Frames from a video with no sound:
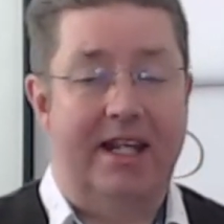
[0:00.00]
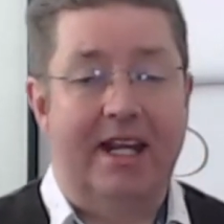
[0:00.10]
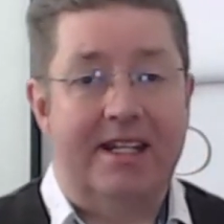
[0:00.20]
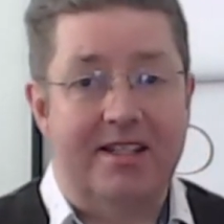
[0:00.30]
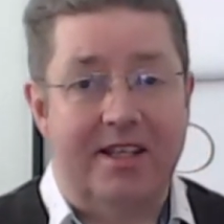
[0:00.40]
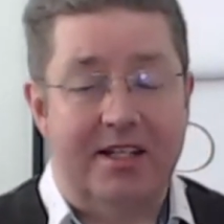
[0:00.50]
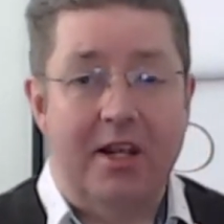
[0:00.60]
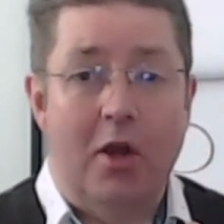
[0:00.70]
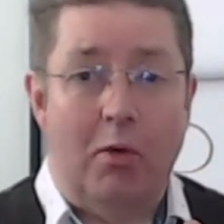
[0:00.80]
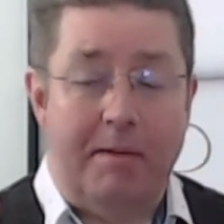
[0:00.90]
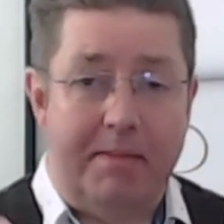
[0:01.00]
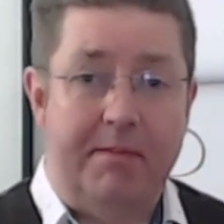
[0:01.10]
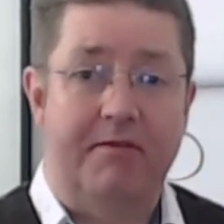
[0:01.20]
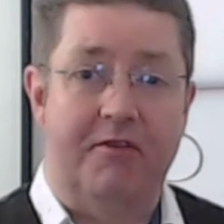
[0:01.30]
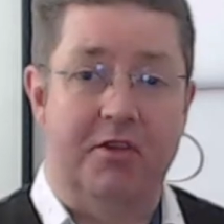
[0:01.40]
and it's that when
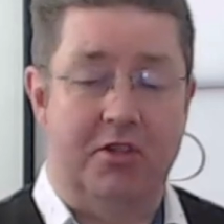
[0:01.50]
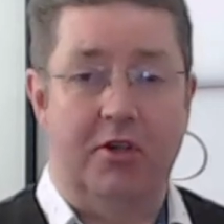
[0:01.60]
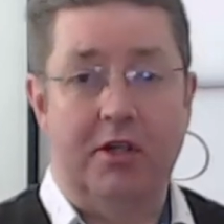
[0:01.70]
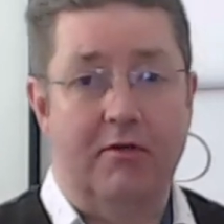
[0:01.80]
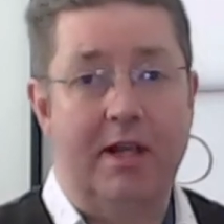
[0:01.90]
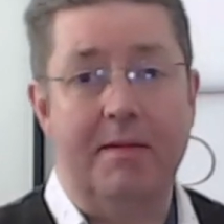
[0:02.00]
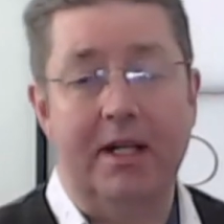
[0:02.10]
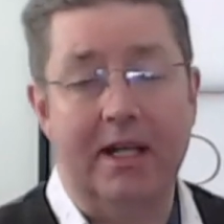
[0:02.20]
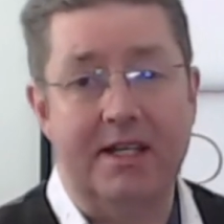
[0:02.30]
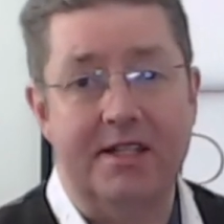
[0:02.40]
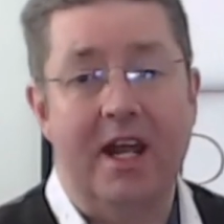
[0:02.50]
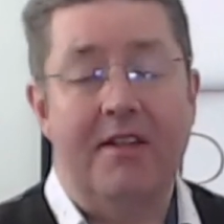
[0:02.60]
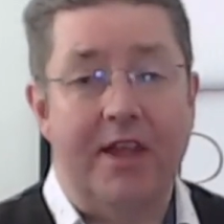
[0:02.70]
people first join your email list,